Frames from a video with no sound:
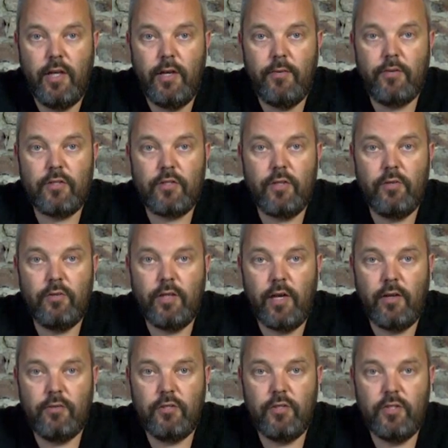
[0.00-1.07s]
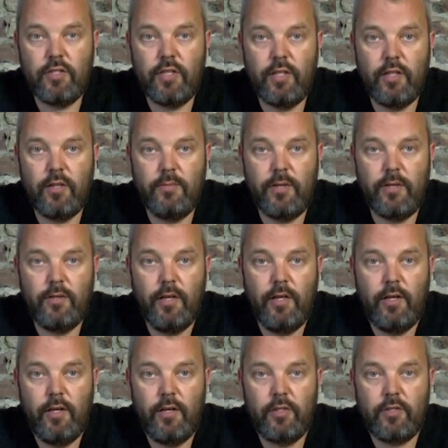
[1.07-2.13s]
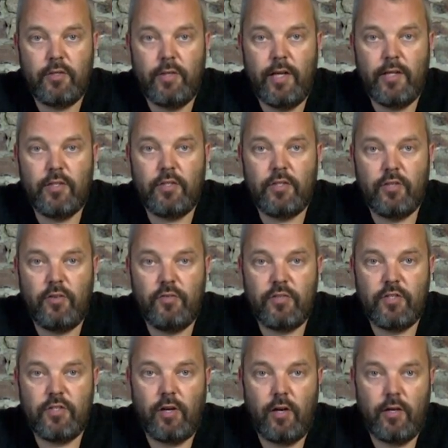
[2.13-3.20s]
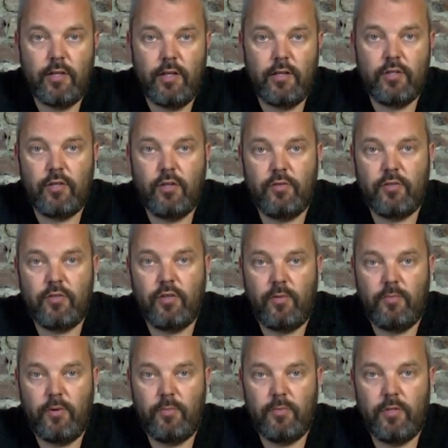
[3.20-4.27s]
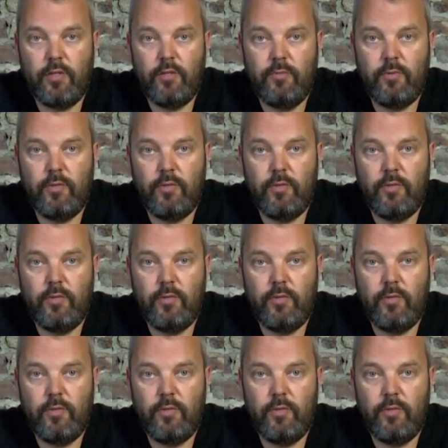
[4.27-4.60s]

it will slow down just a little bit so it has a soft start and soft stop option,